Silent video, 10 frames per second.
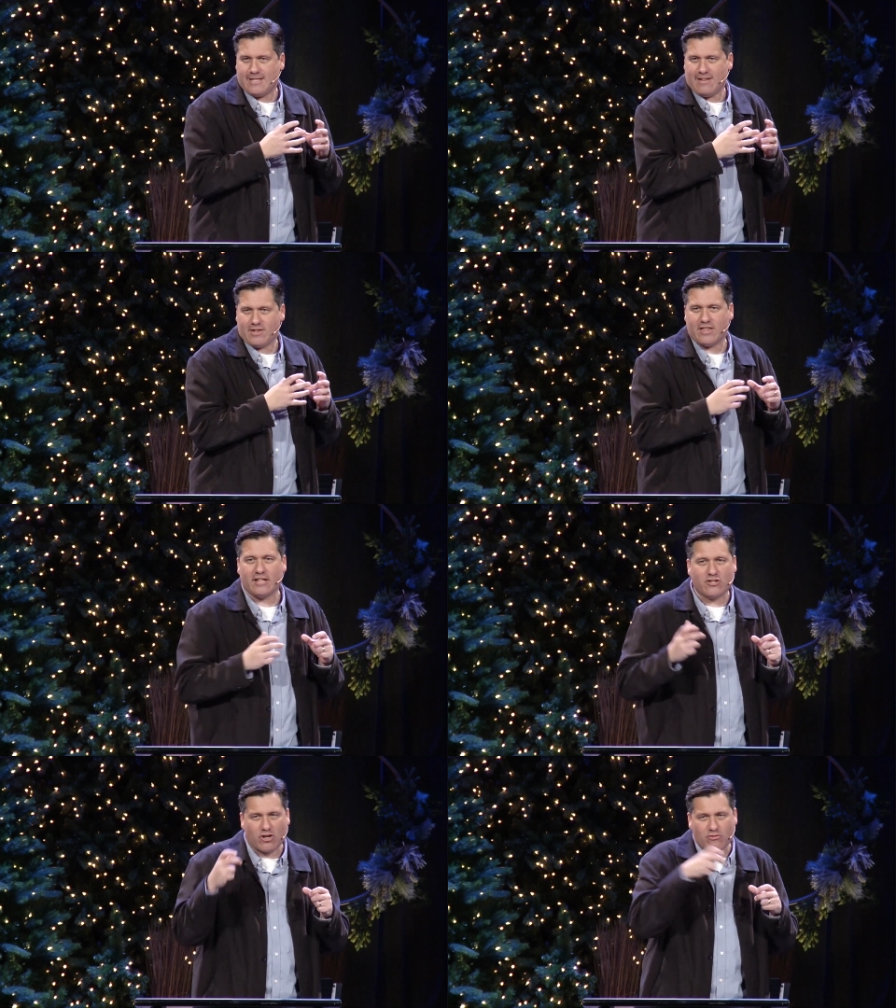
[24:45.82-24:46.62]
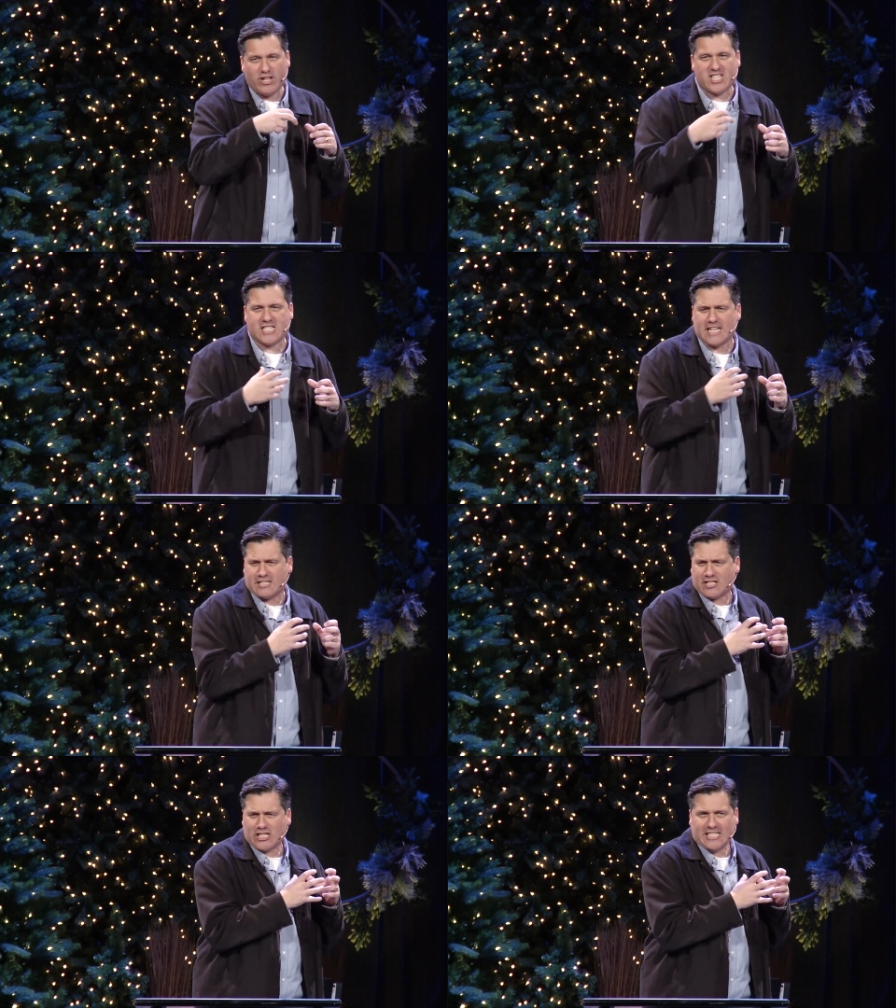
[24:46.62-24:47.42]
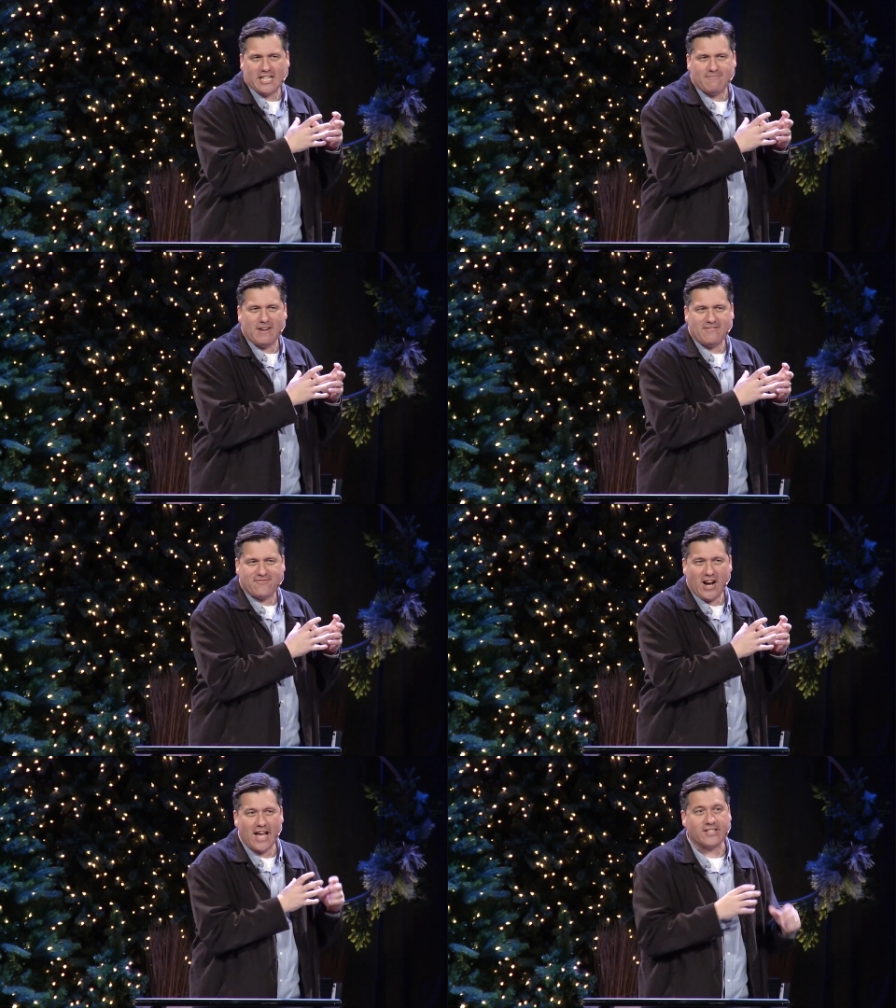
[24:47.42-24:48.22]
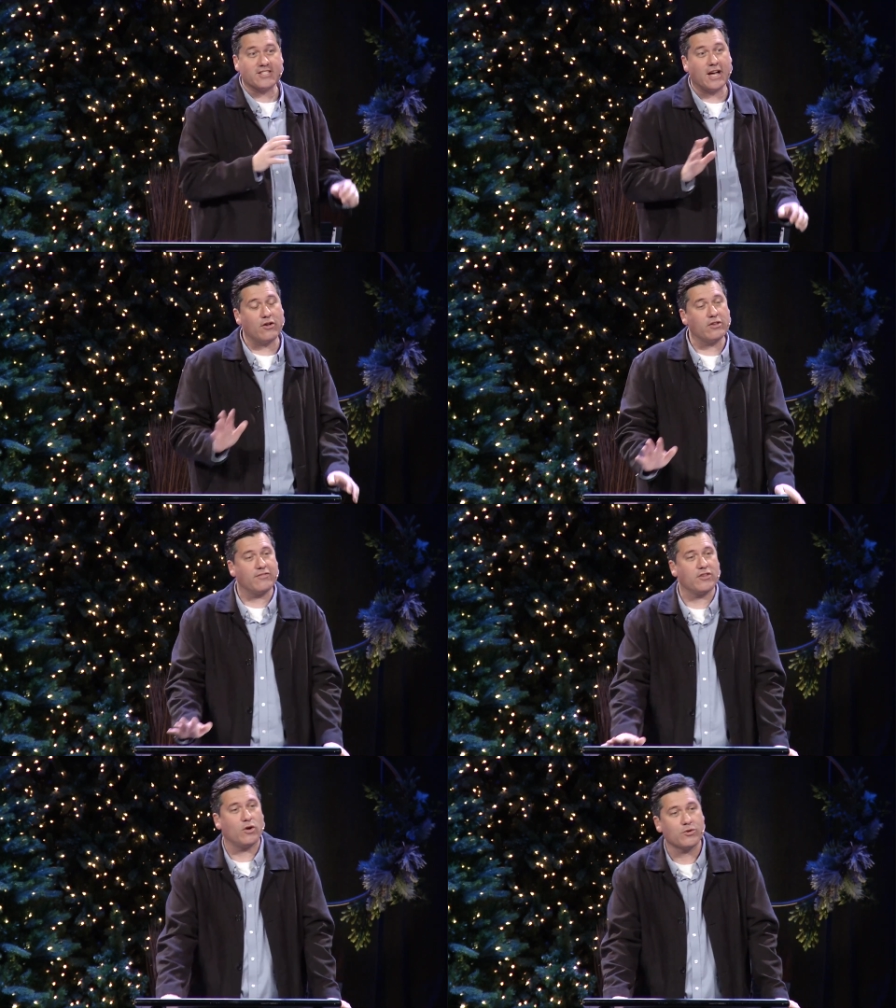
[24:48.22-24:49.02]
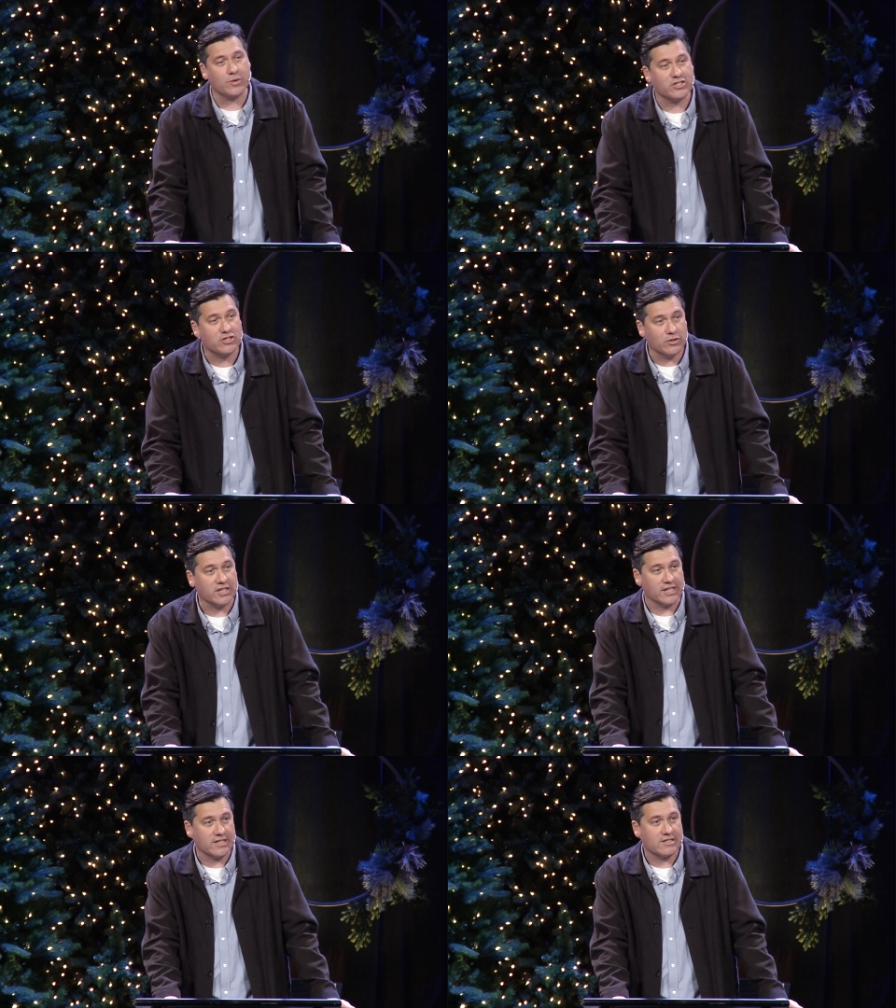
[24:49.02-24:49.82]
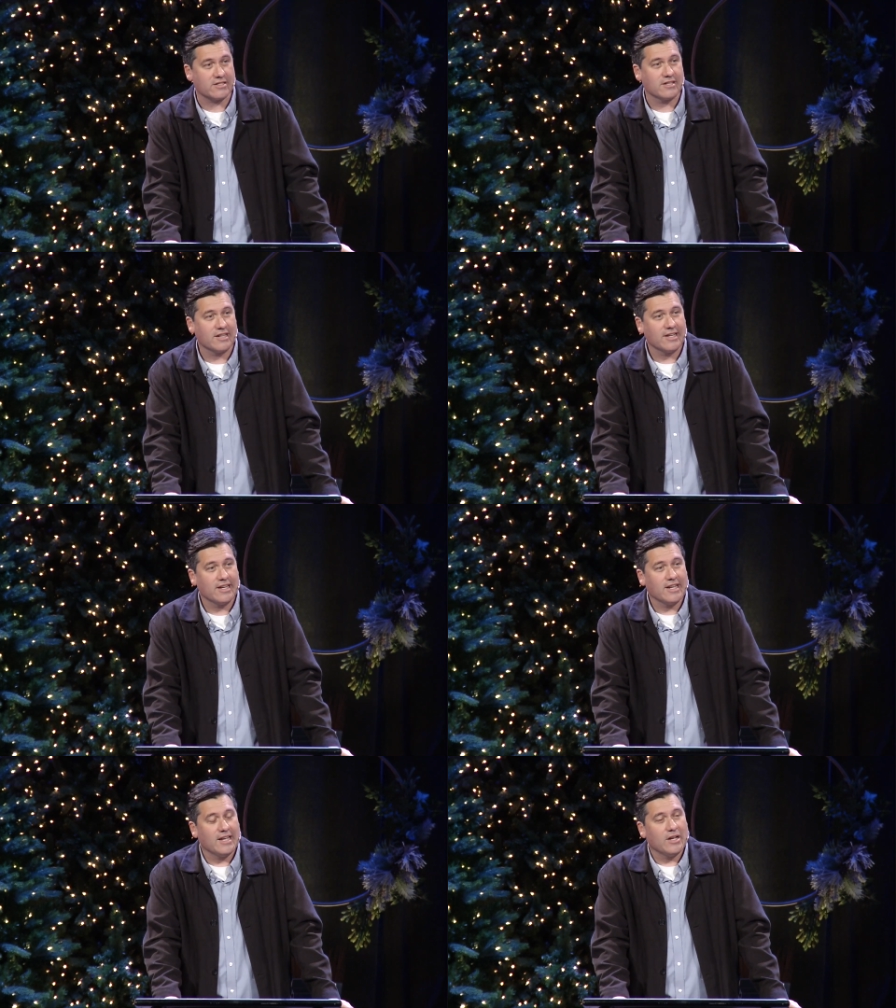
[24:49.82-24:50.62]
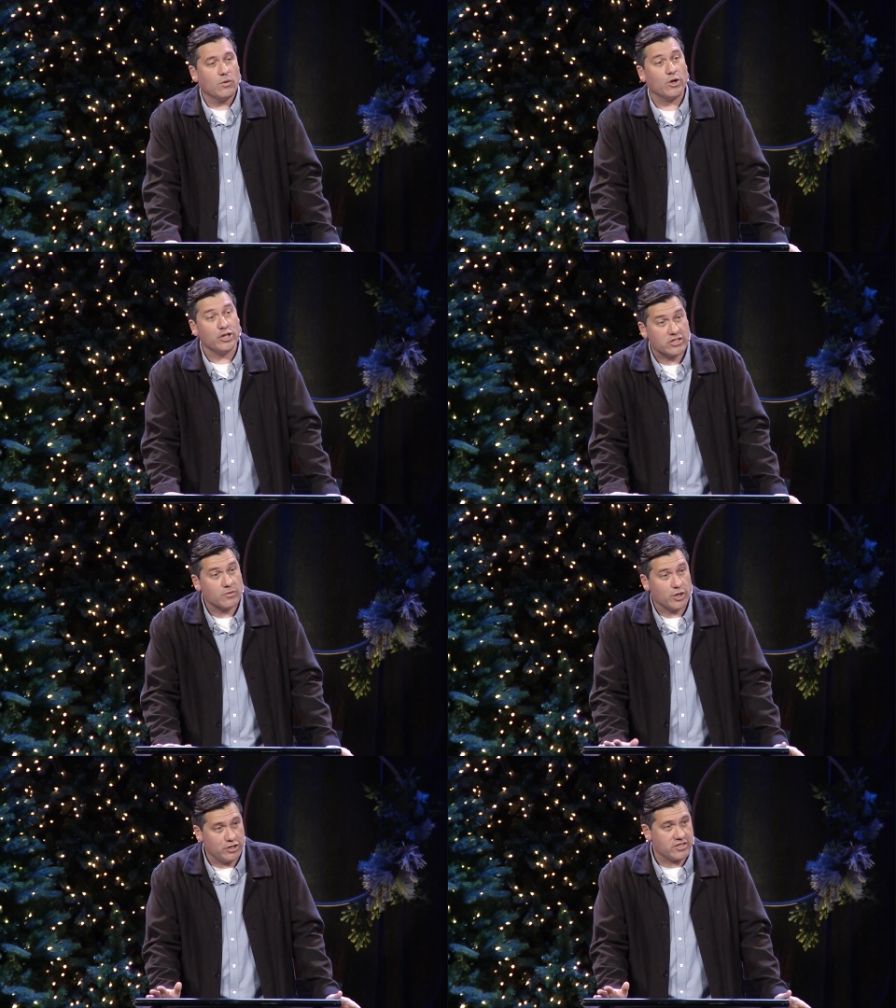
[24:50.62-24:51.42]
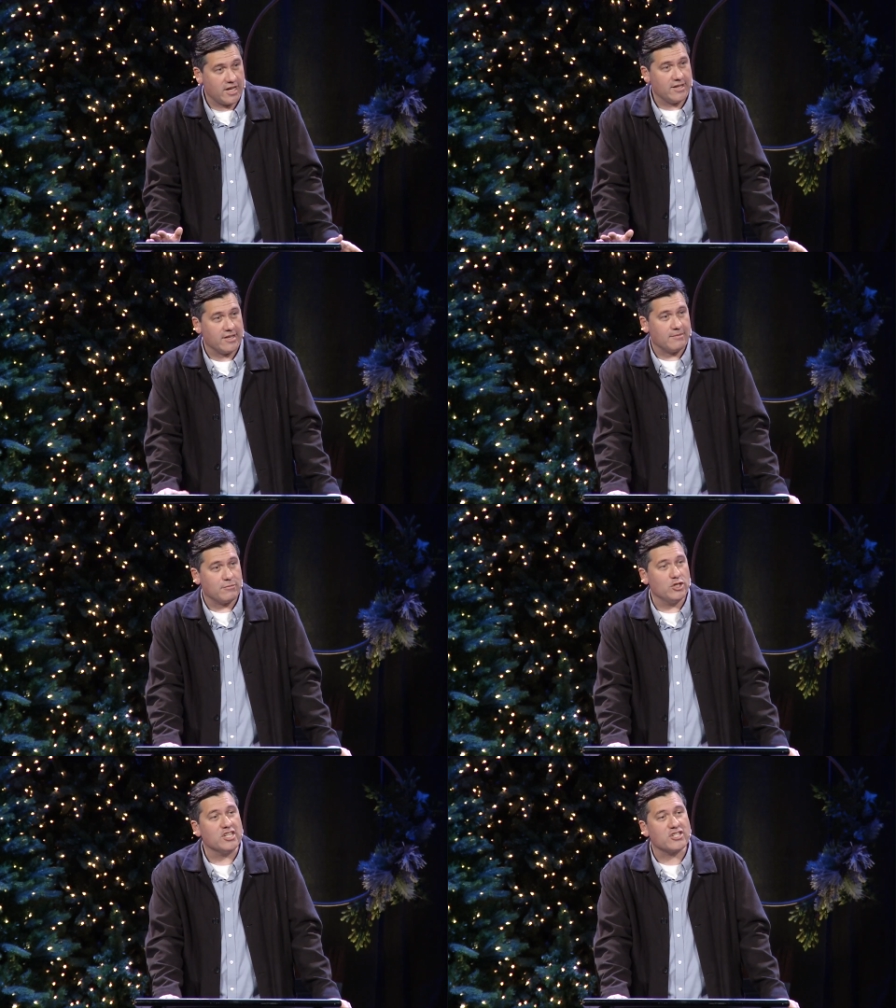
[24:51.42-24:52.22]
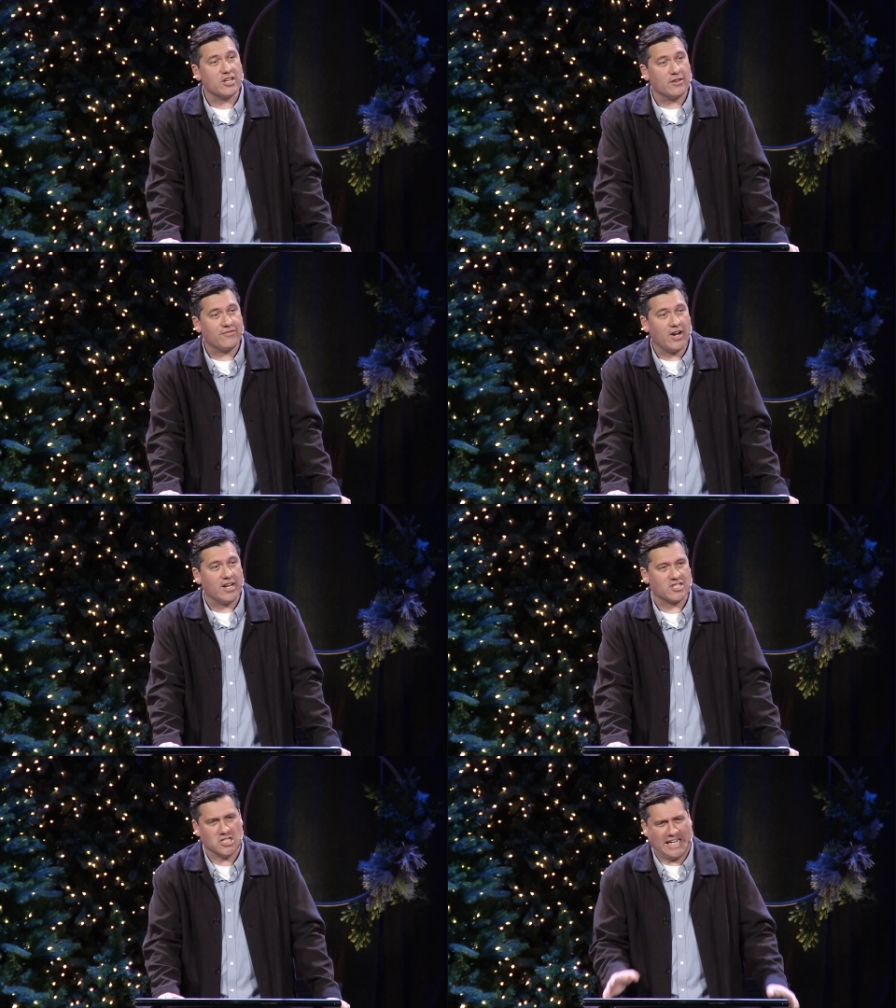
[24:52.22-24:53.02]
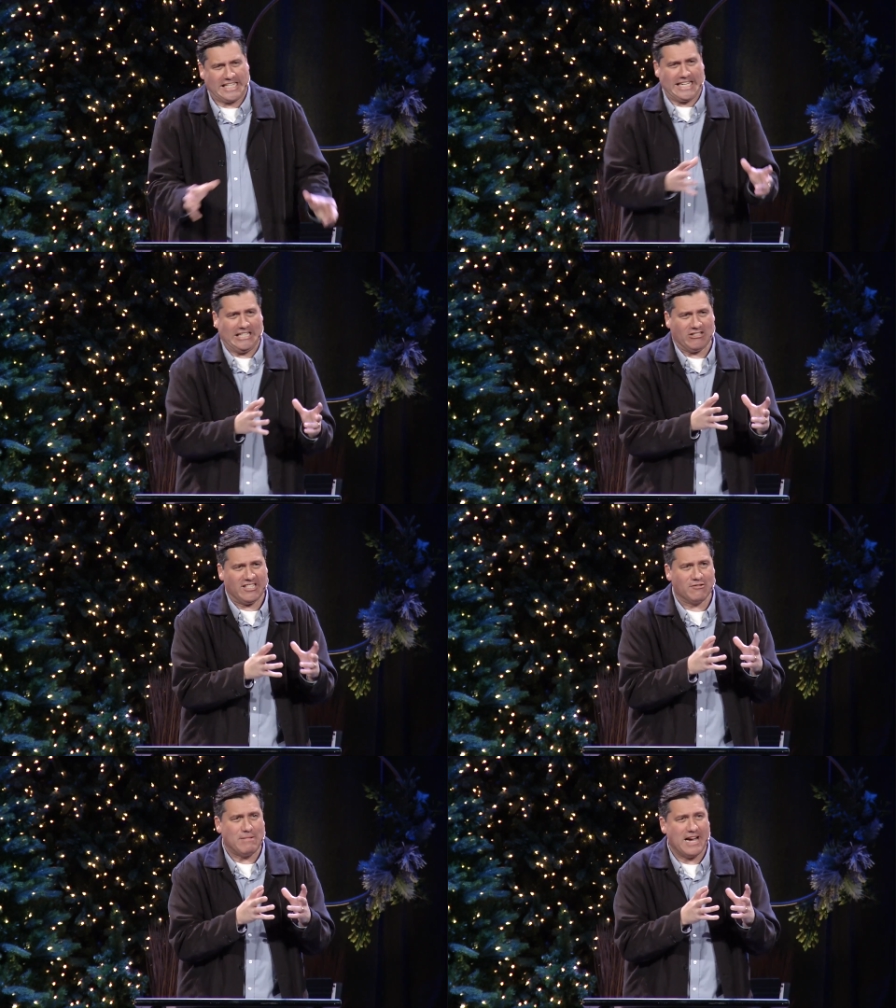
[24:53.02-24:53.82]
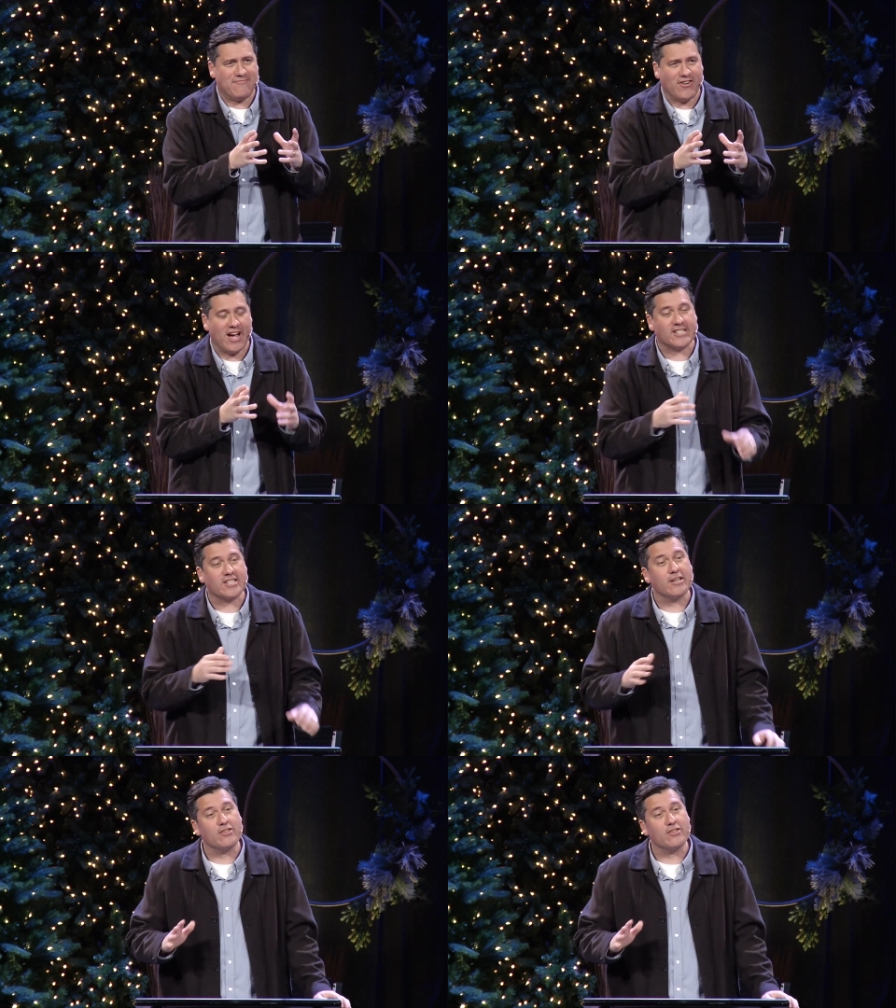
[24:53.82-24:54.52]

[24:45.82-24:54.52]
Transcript: Leave. And they start reaching, Get your hands off my fries. Now, if the older one's doing this, what do, you, what do you say to them? You need to share the fries. No, I can't. They're my fries.